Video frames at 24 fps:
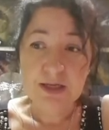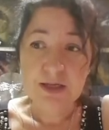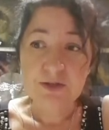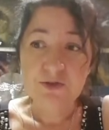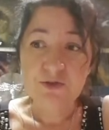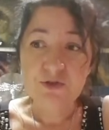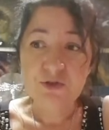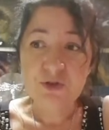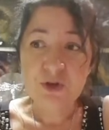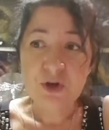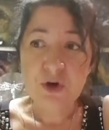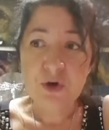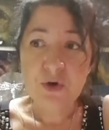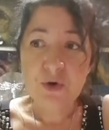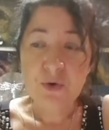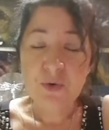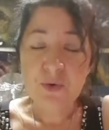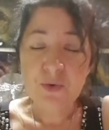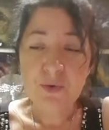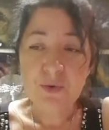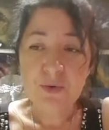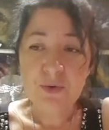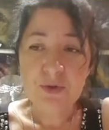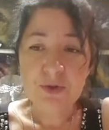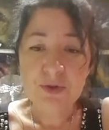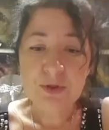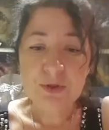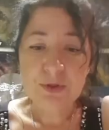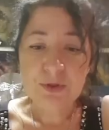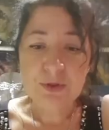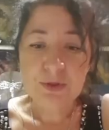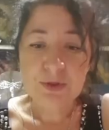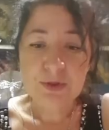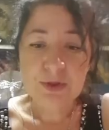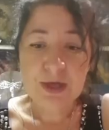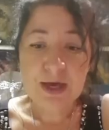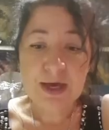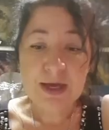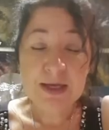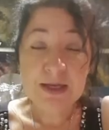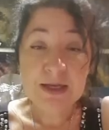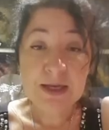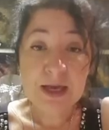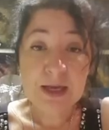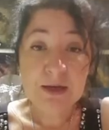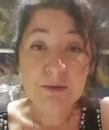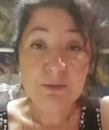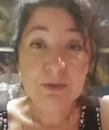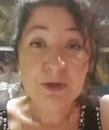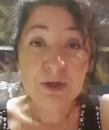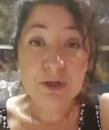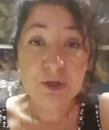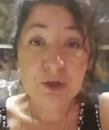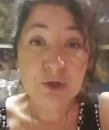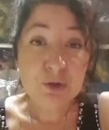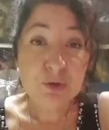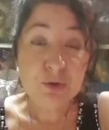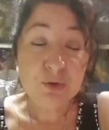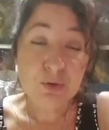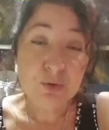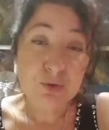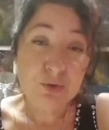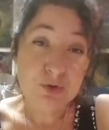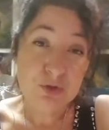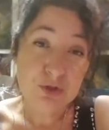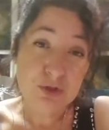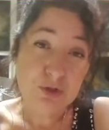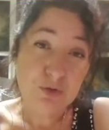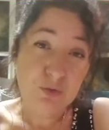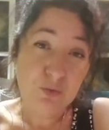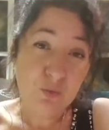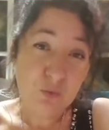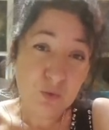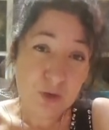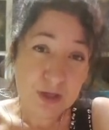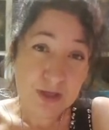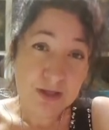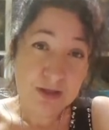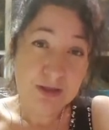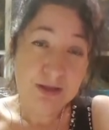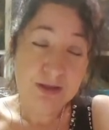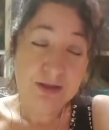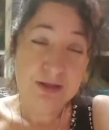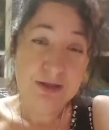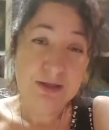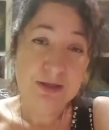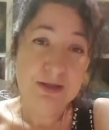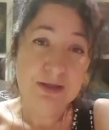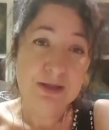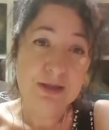so they can be used with